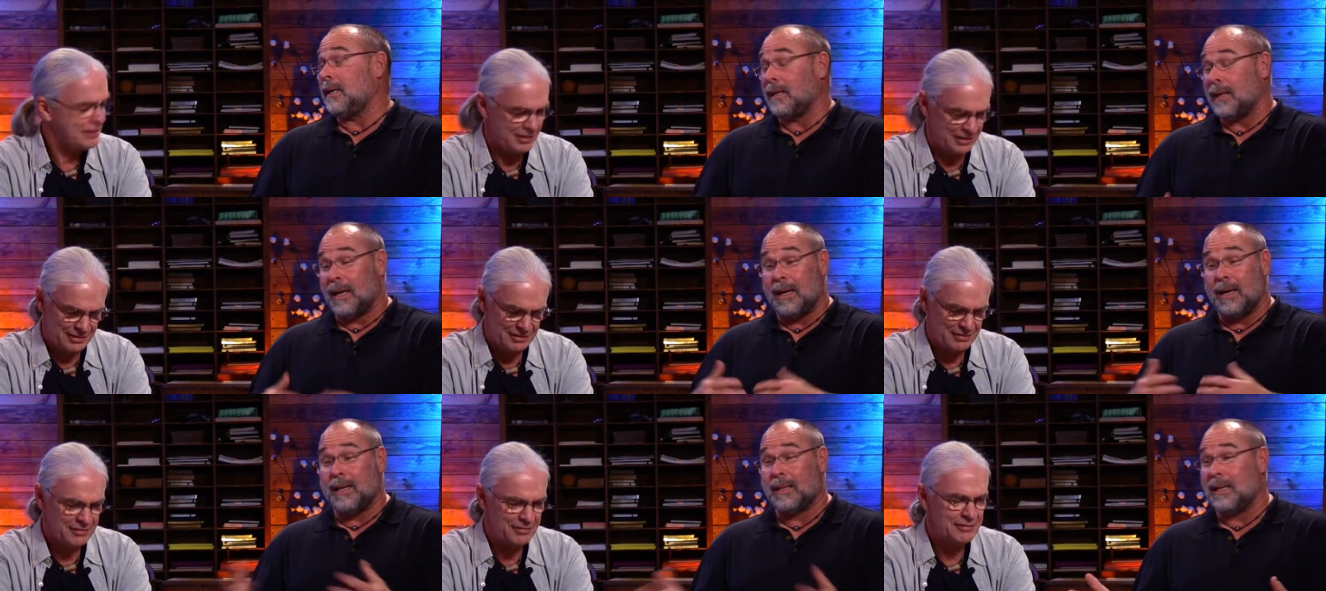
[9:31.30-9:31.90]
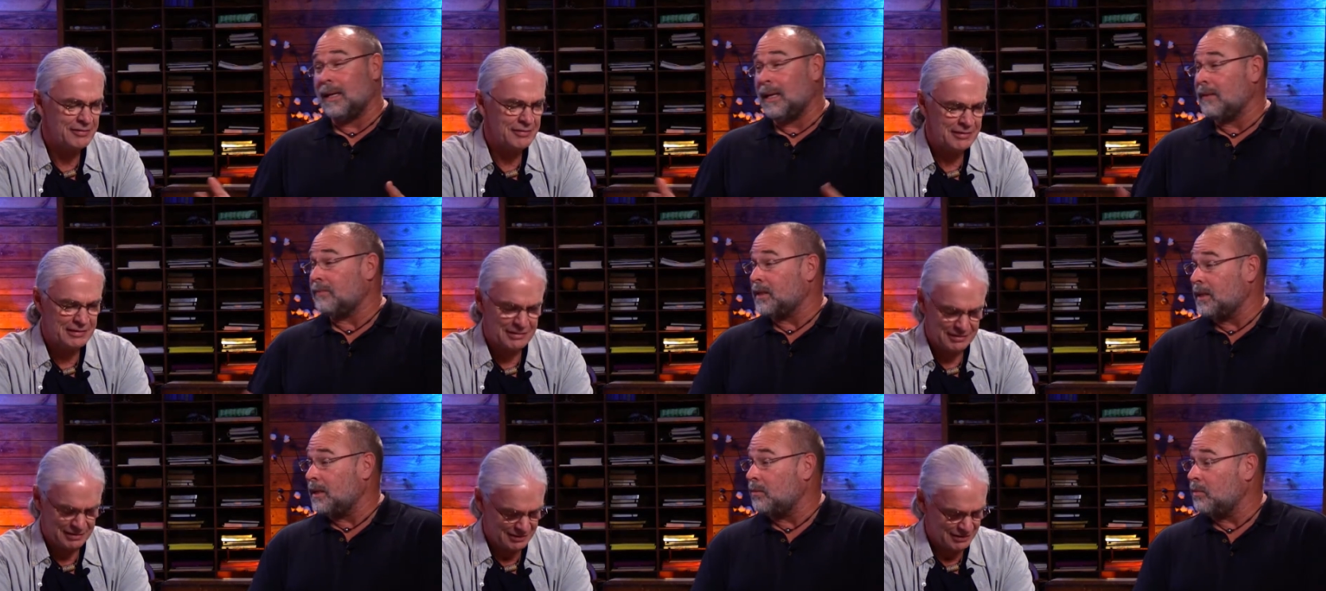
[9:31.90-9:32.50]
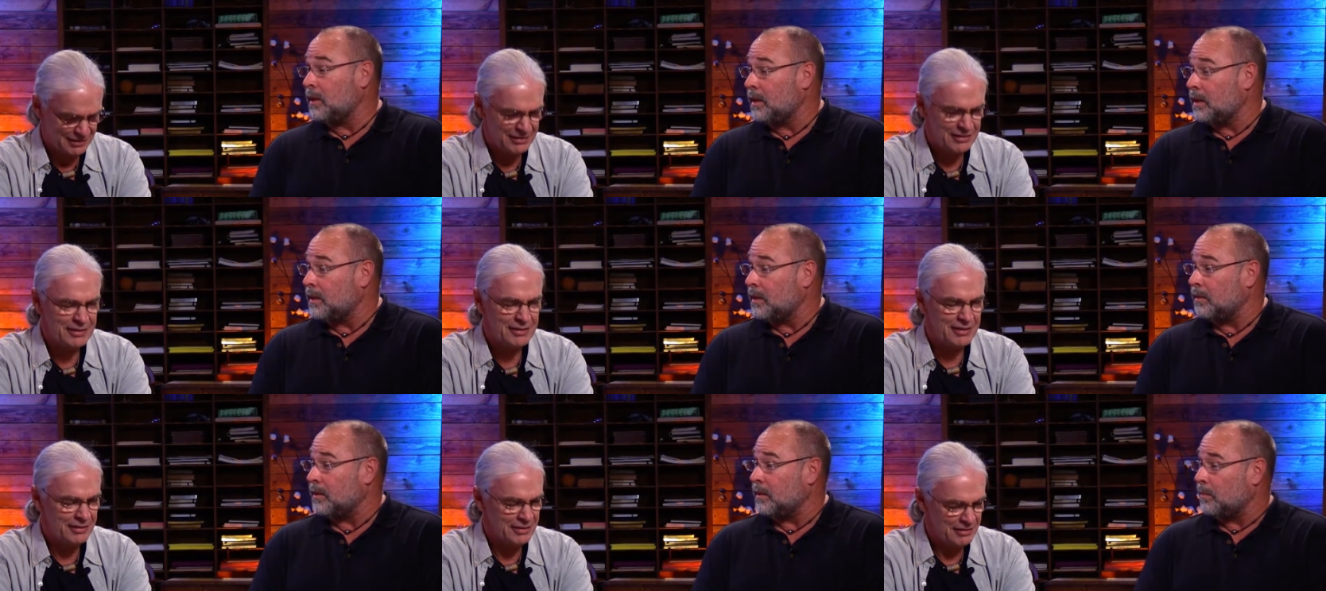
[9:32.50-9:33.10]
Speaker 1: you got nothing left to do, what do you
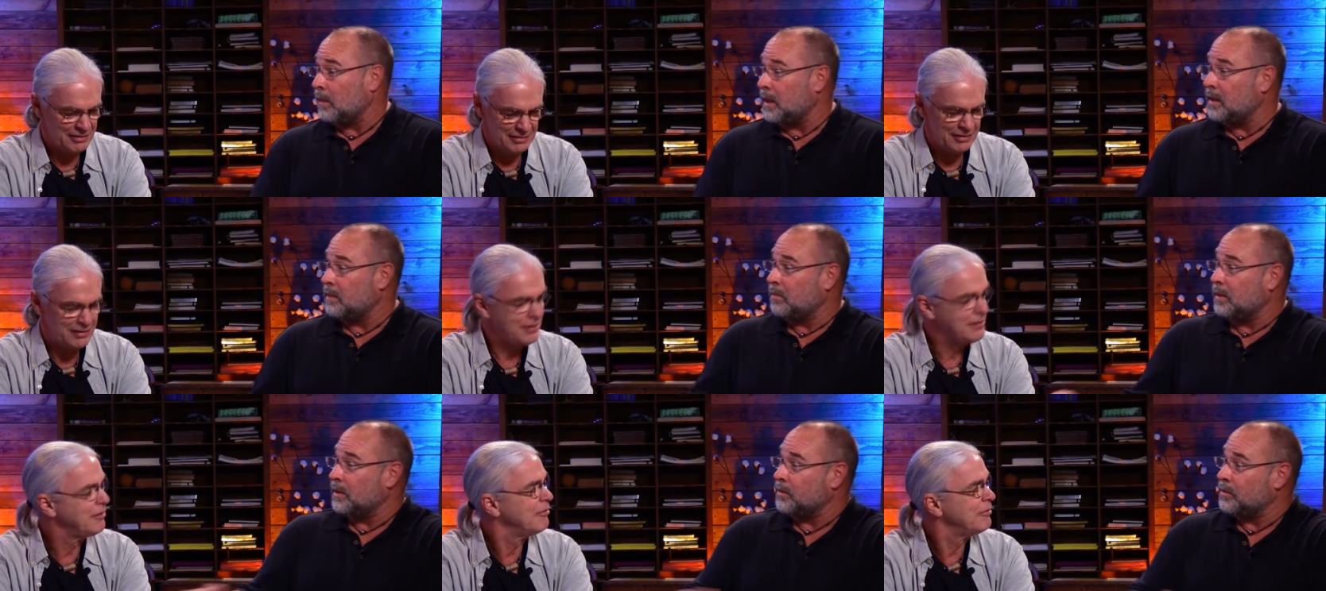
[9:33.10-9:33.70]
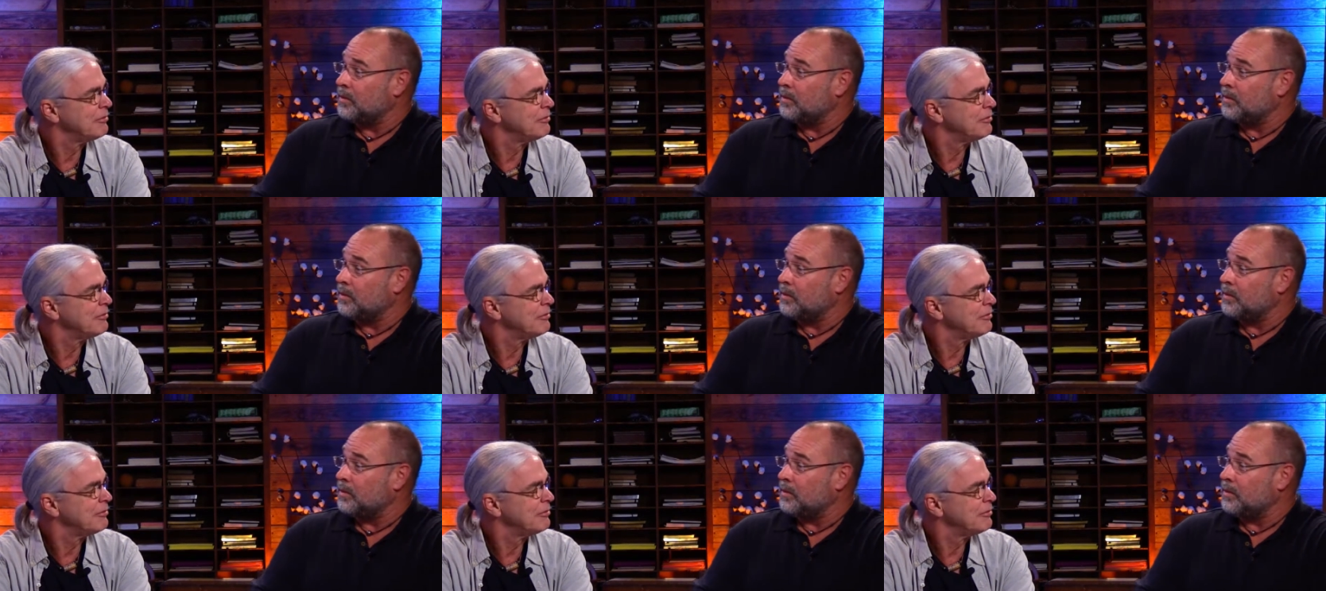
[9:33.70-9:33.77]
do? You play the blues.